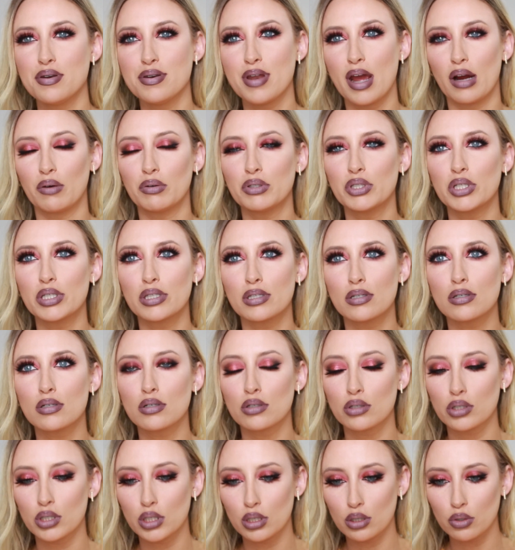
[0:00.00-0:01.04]
Now it's just a
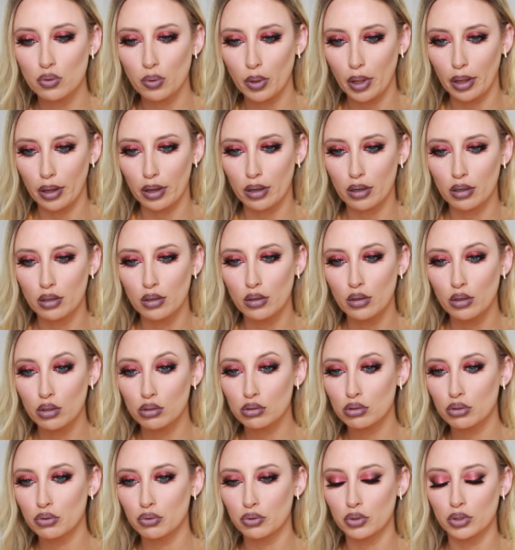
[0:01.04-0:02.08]
little too like
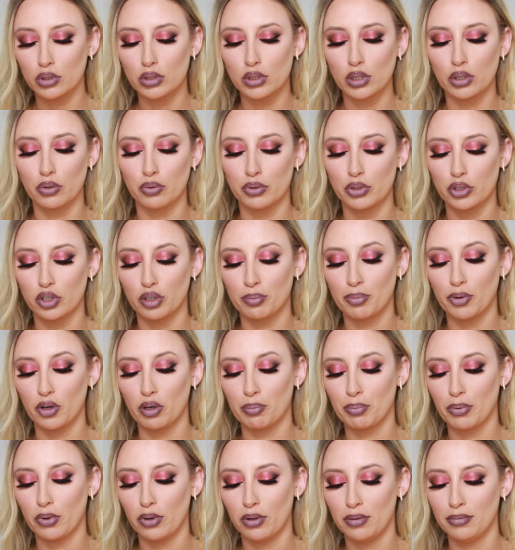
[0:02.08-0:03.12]
cool toned or
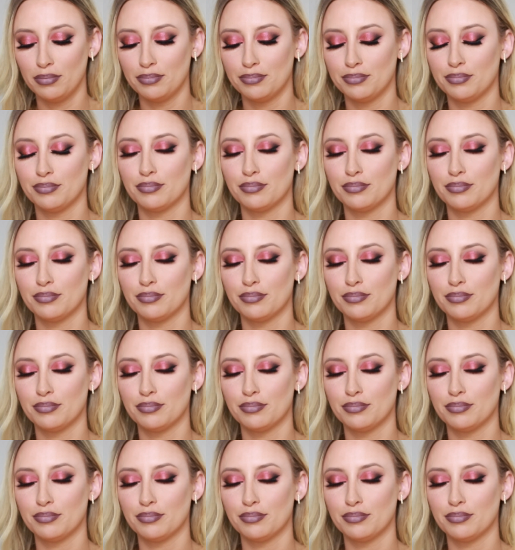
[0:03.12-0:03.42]
purple.